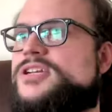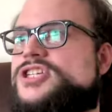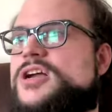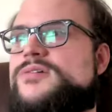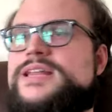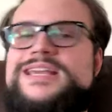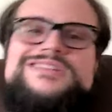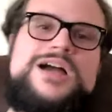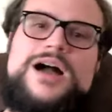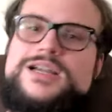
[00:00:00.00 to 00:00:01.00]
his show and he
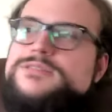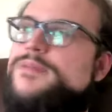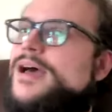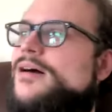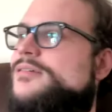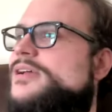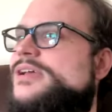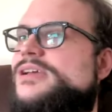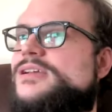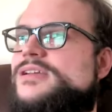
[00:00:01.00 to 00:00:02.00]
talked about
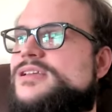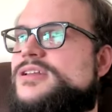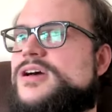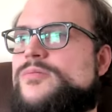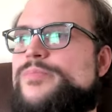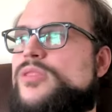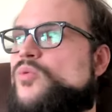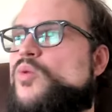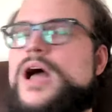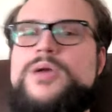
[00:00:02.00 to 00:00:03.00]
you know
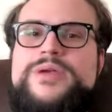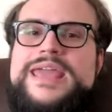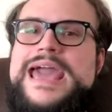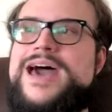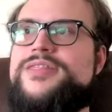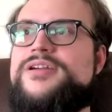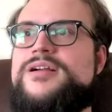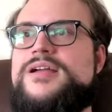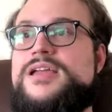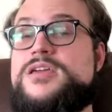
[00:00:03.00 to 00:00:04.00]
why we
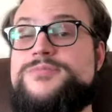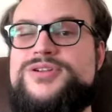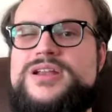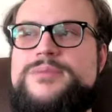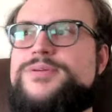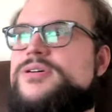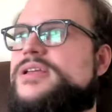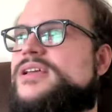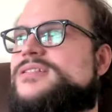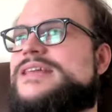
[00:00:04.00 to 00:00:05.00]
gather and community
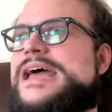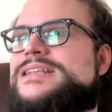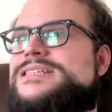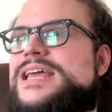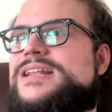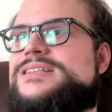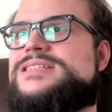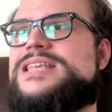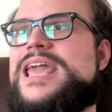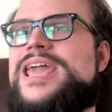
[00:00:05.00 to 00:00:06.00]
building on that
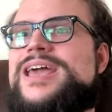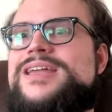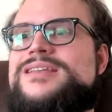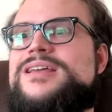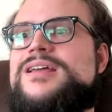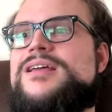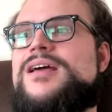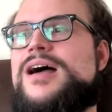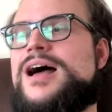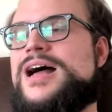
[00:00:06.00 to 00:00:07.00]
sense and
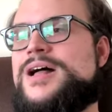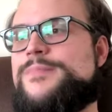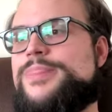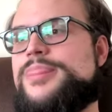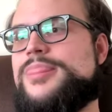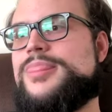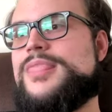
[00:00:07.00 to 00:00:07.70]
um,